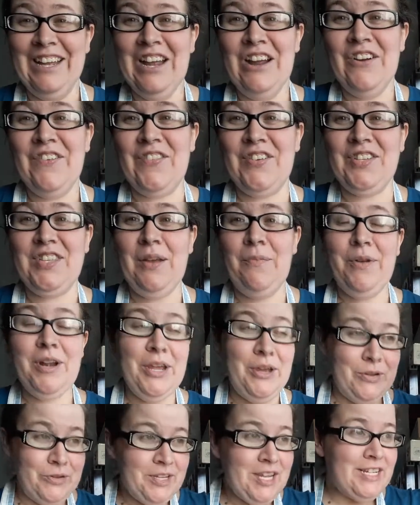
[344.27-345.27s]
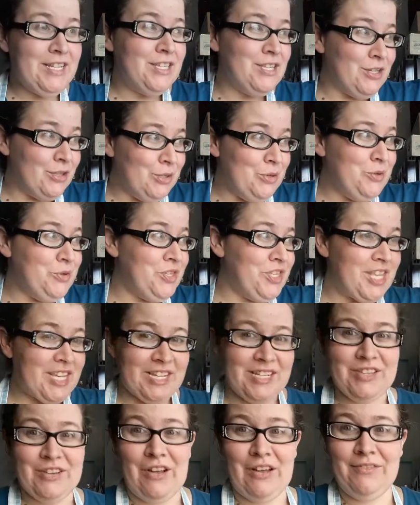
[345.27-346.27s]
For somebody who tends to lose
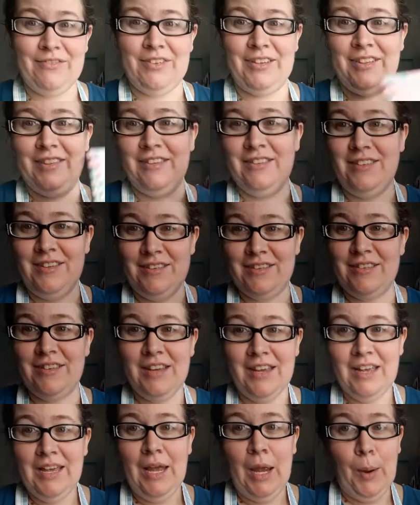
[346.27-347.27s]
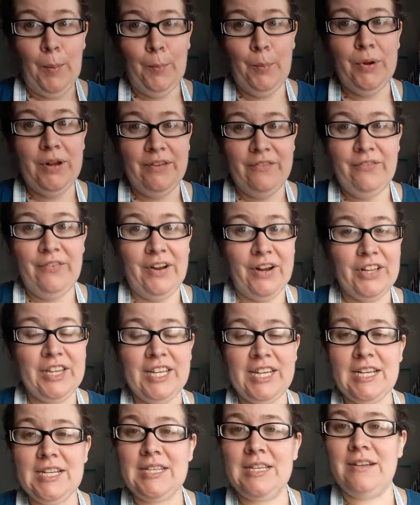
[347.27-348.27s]
things often, this is fairly
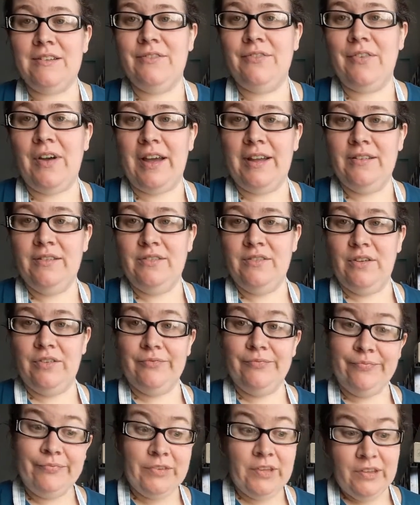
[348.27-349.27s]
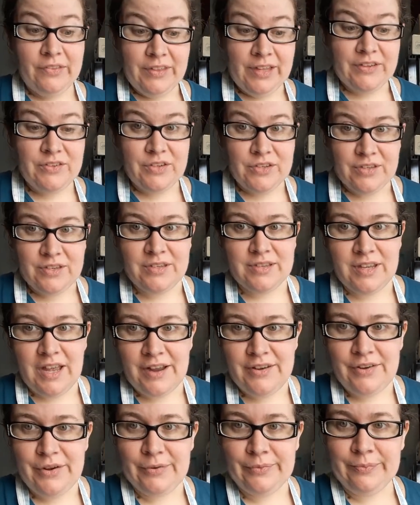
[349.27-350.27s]
easy to find. So that's just a side
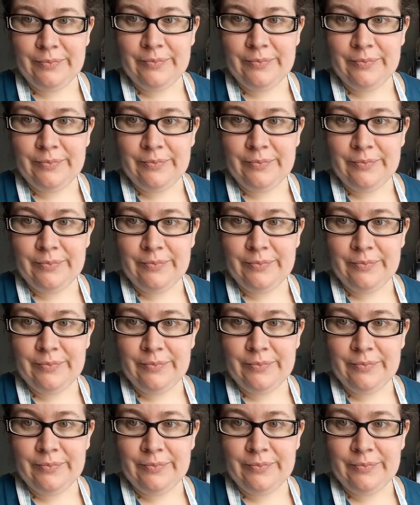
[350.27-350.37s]
note.